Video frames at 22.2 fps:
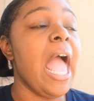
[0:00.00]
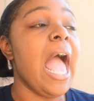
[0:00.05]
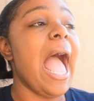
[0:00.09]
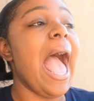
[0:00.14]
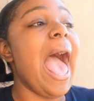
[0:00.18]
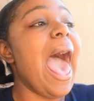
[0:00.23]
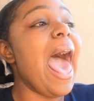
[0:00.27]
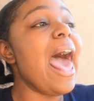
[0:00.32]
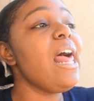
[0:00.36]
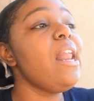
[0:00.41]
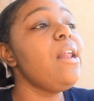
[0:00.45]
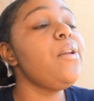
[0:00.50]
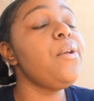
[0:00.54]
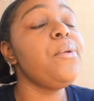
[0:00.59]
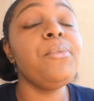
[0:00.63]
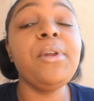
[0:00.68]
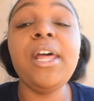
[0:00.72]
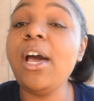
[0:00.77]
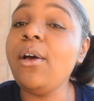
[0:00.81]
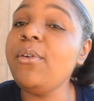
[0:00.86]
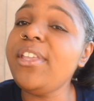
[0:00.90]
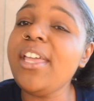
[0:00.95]
I don't
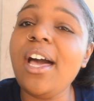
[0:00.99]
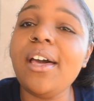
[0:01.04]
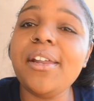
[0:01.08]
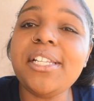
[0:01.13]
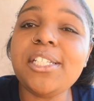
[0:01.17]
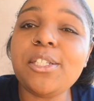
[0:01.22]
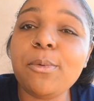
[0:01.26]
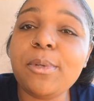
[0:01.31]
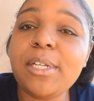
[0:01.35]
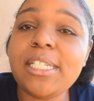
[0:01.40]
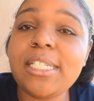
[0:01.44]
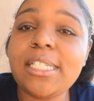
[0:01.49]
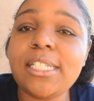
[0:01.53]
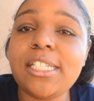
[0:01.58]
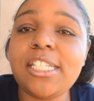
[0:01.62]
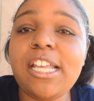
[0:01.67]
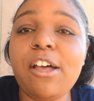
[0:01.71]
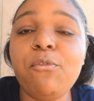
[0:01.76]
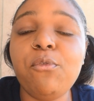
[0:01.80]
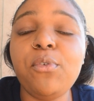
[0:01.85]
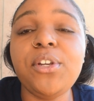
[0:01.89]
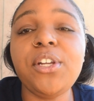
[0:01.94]
know, y'all. This one is a
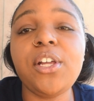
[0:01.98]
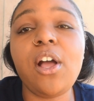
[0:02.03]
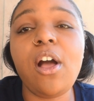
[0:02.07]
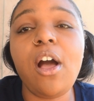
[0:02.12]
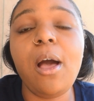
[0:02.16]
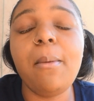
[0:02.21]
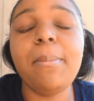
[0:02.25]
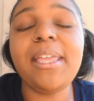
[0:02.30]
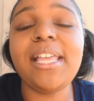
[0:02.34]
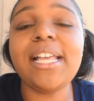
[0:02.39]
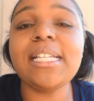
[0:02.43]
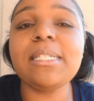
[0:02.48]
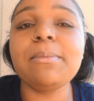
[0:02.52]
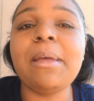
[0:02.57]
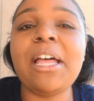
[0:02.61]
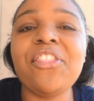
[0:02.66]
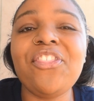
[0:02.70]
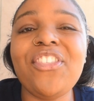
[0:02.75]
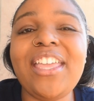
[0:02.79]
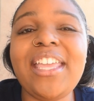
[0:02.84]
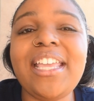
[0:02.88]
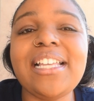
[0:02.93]
tough one to call because
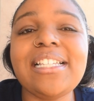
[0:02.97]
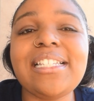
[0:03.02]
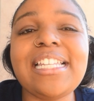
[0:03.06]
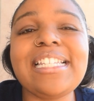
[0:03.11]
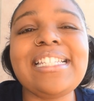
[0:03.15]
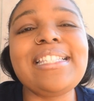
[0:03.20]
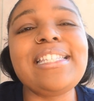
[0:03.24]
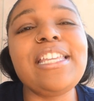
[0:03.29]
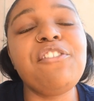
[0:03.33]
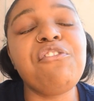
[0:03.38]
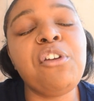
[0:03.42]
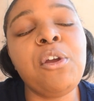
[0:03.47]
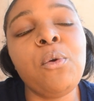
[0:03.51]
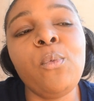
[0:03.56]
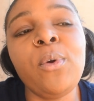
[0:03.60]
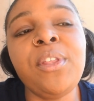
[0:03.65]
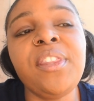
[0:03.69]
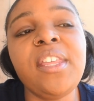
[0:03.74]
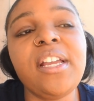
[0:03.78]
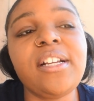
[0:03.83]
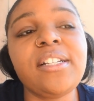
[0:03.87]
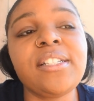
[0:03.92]
my thing is, it's different
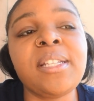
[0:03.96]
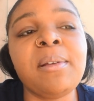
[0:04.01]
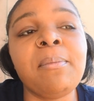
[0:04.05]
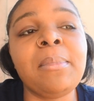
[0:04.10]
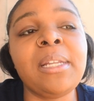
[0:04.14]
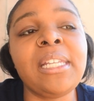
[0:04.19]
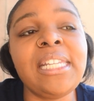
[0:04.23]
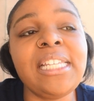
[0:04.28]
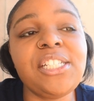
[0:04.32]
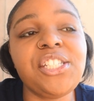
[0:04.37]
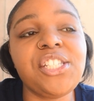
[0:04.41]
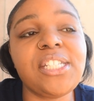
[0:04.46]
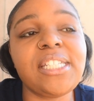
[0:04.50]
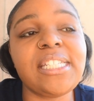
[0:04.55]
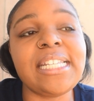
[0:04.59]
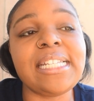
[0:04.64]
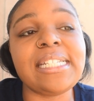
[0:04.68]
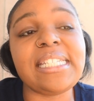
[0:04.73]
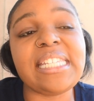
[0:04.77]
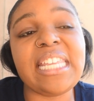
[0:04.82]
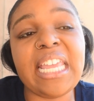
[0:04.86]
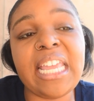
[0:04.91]
when there's a malicious
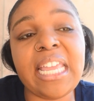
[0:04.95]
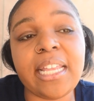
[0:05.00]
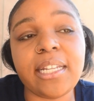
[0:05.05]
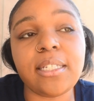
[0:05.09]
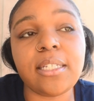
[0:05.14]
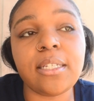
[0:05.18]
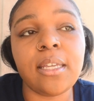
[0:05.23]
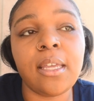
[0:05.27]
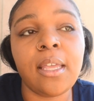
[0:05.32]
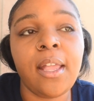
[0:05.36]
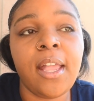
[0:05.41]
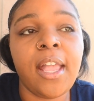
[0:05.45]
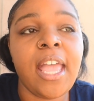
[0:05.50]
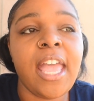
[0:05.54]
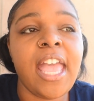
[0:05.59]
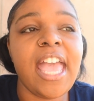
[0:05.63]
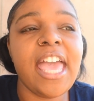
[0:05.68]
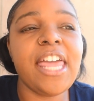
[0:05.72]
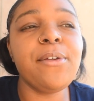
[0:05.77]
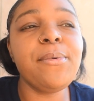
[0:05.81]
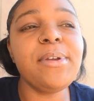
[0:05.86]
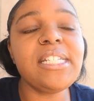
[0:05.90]
intent.
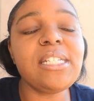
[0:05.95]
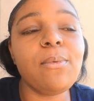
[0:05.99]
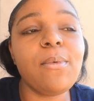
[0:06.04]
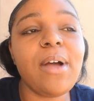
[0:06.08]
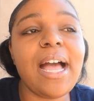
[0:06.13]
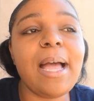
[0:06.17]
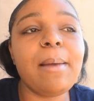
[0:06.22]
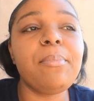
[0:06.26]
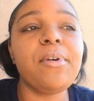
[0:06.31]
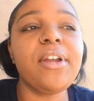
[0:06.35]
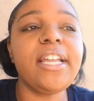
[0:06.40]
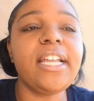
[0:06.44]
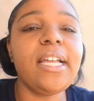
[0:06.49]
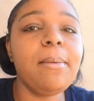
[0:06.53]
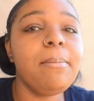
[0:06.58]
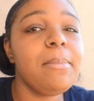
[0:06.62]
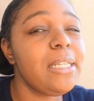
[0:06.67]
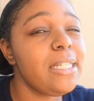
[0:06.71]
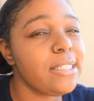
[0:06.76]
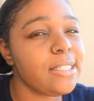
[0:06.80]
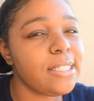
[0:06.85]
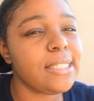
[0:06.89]
And the reason why I bring up
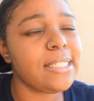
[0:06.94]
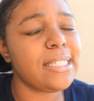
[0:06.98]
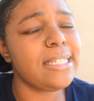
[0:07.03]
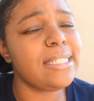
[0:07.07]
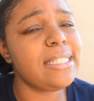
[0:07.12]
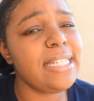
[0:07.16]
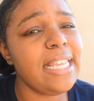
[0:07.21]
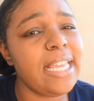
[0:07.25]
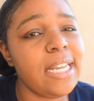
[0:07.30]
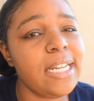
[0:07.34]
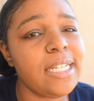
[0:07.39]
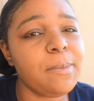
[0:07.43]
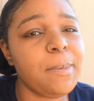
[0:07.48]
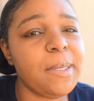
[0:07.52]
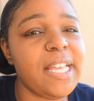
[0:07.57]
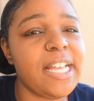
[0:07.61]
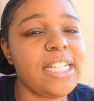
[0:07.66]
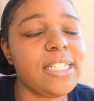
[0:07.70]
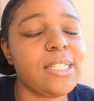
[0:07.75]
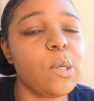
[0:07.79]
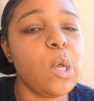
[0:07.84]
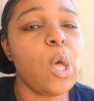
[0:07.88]
malicious intent is
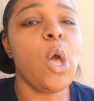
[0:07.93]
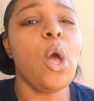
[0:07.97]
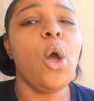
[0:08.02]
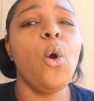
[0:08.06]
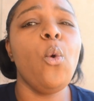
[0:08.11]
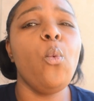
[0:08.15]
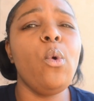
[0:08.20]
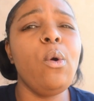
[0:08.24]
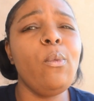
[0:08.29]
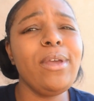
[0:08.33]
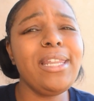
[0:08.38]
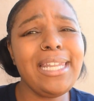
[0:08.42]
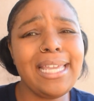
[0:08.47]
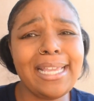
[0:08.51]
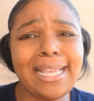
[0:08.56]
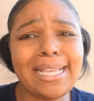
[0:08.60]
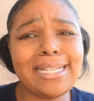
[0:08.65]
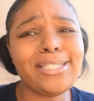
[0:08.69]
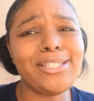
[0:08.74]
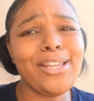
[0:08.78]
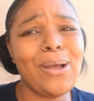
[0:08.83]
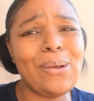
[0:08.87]
because when we look
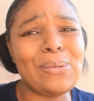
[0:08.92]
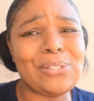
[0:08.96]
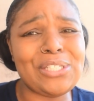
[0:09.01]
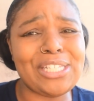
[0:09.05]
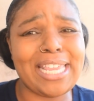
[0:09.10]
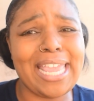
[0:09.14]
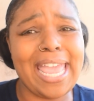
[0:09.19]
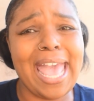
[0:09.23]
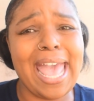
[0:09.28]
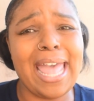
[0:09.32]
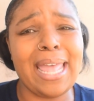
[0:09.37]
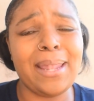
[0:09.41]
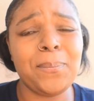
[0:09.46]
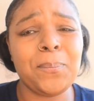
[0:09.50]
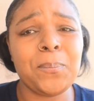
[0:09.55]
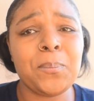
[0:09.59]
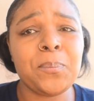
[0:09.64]
at Doja Cat,